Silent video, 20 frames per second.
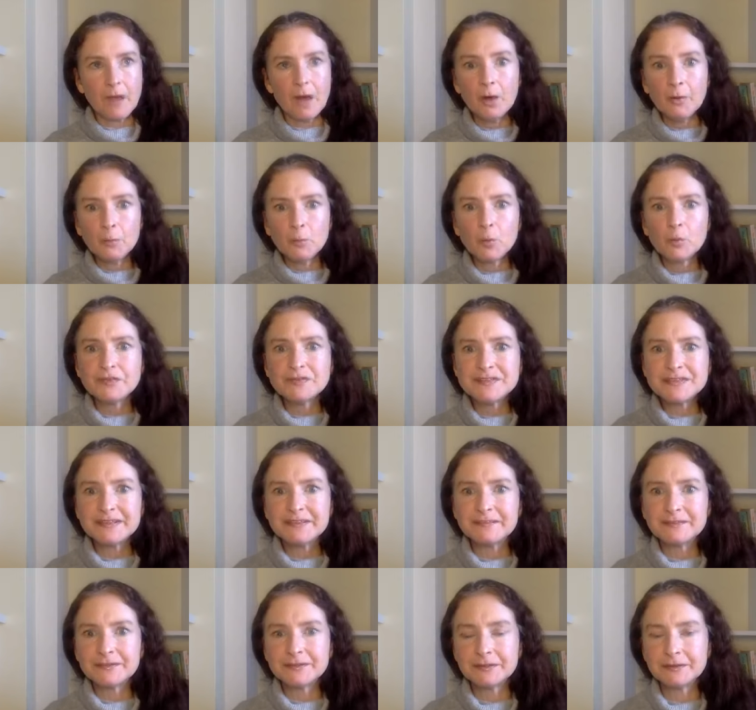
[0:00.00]

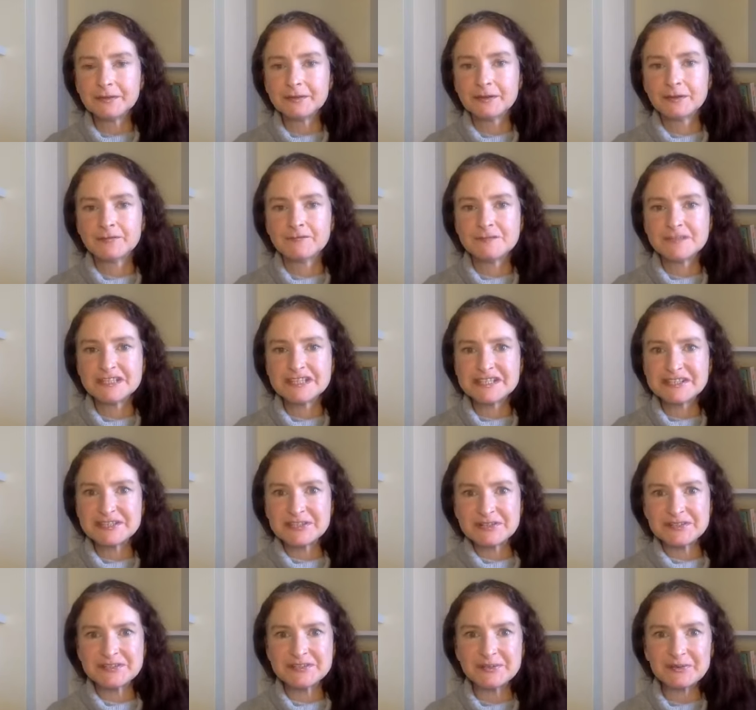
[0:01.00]
unwanted
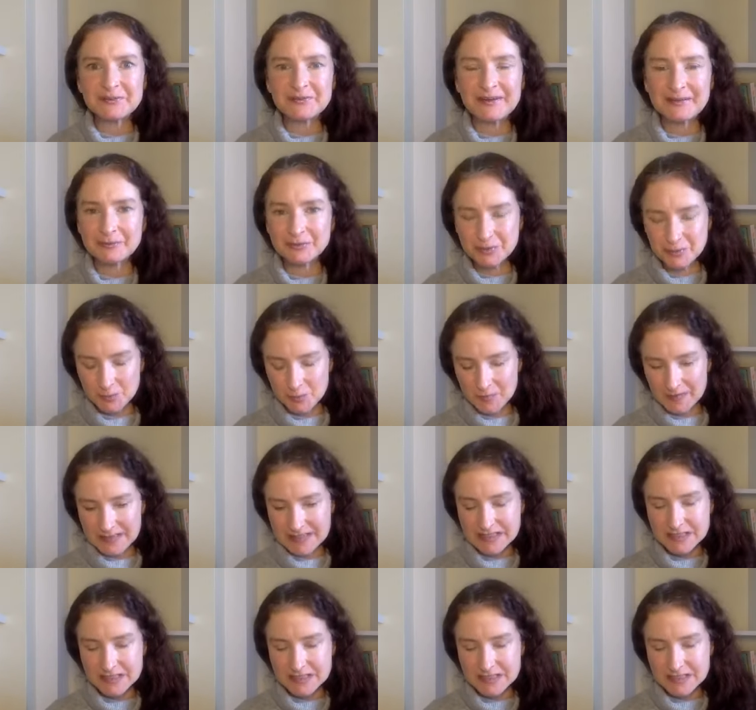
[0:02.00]
visitors around your body.